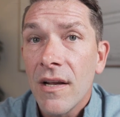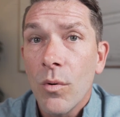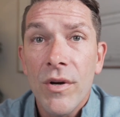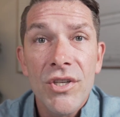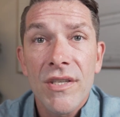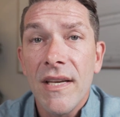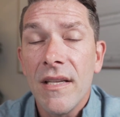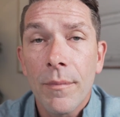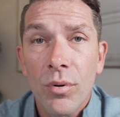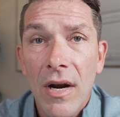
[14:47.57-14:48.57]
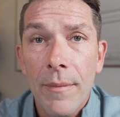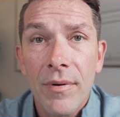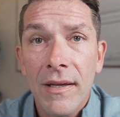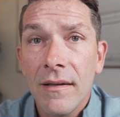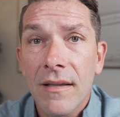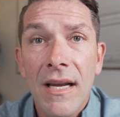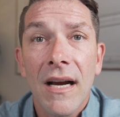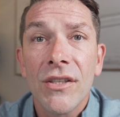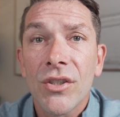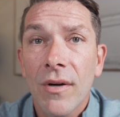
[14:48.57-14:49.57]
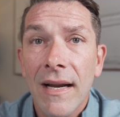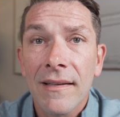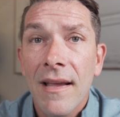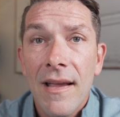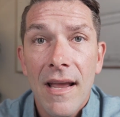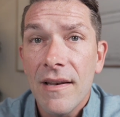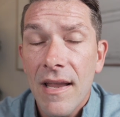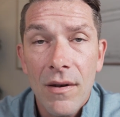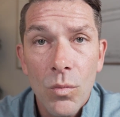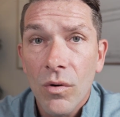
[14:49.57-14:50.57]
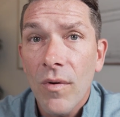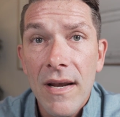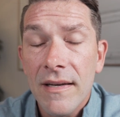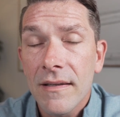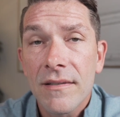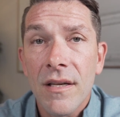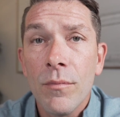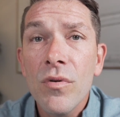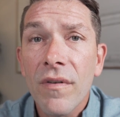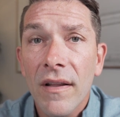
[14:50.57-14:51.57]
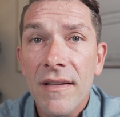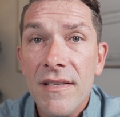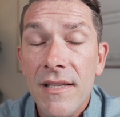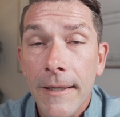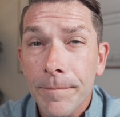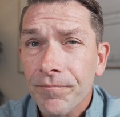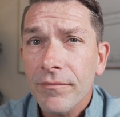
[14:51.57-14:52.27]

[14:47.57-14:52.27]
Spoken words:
We just need the property, the contract, and we're ready to move on this thing.